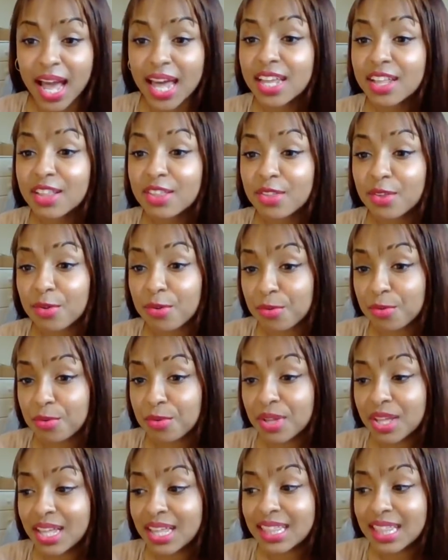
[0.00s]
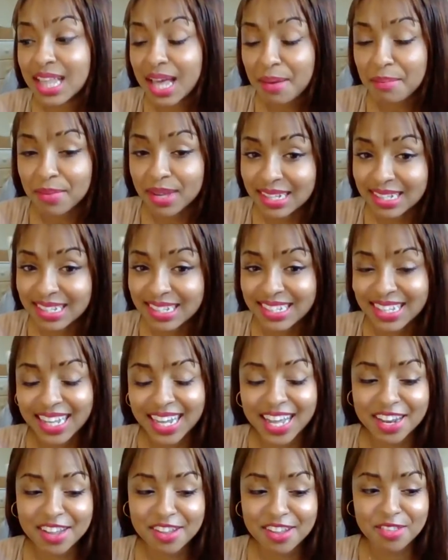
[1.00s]
I didn't know that much.
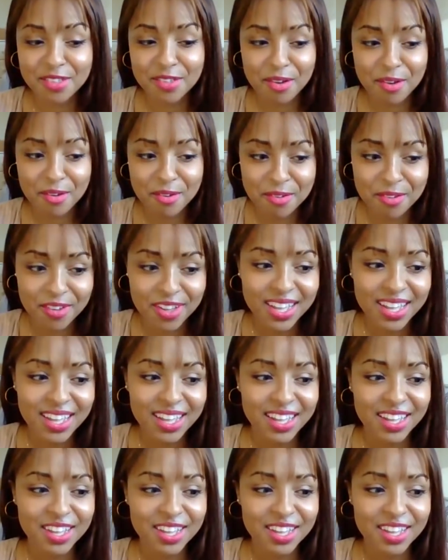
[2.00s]
Like I didn't know